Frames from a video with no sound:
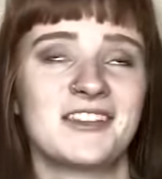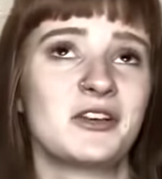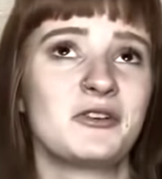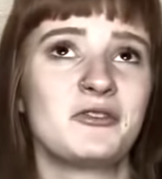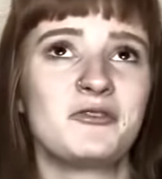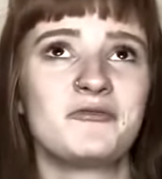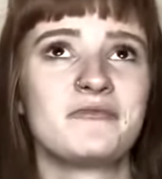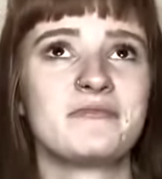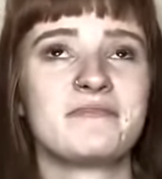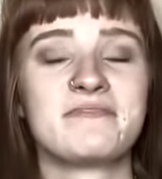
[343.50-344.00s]

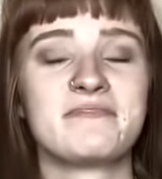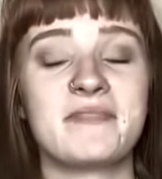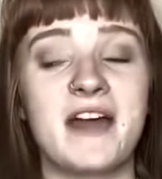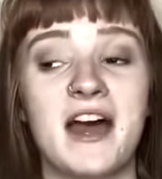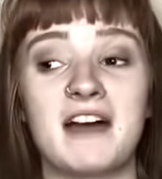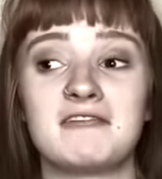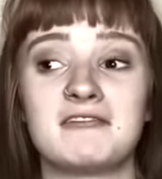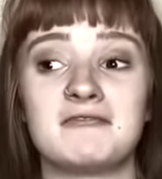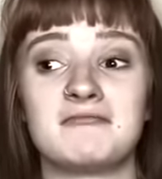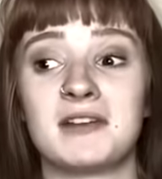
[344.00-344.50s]
cool.
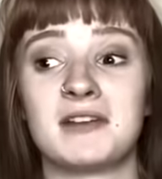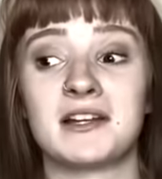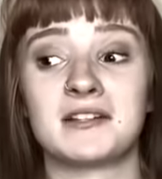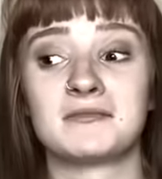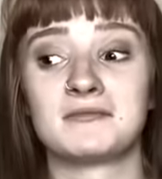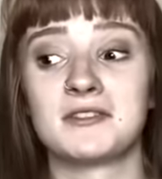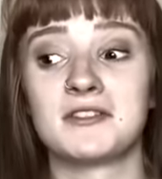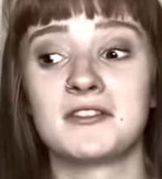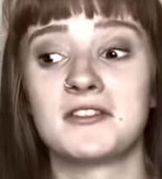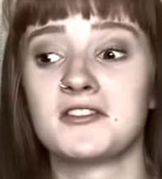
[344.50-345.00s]
Haven't been
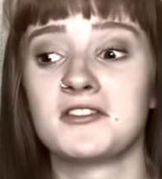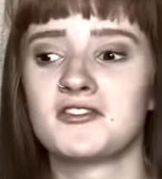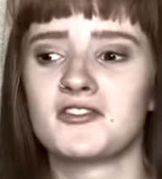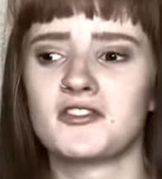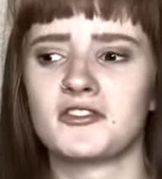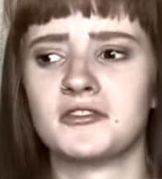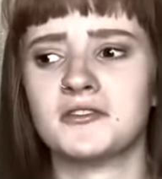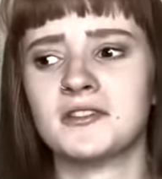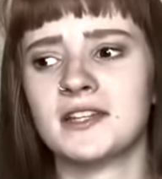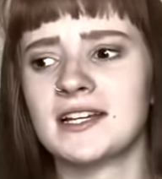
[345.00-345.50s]
on birth
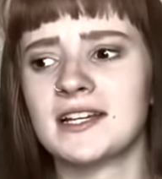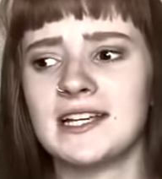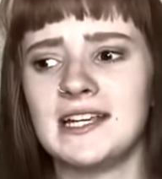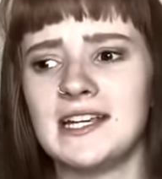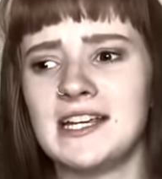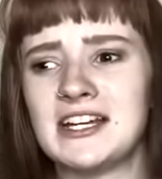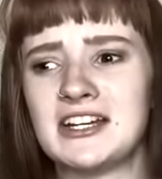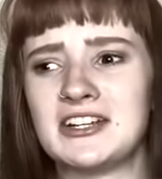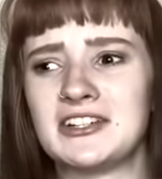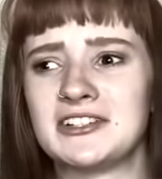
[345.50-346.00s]
control in, like, a
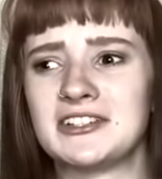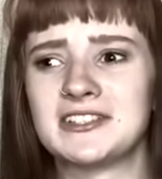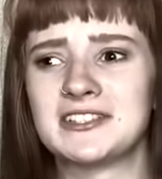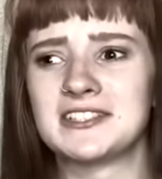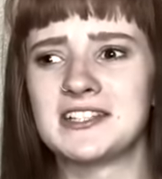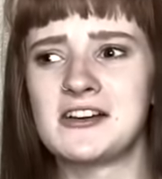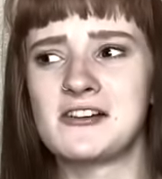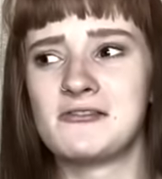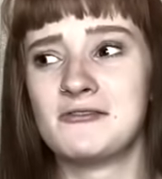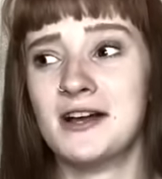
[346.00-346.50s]
year,
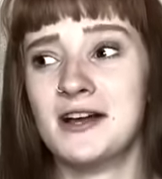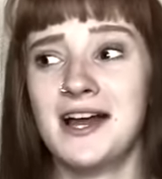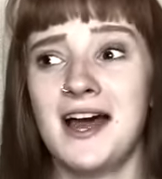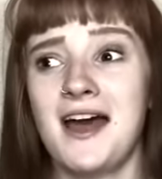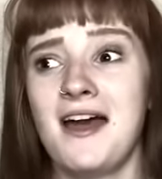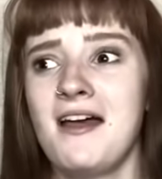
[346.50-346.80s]
so.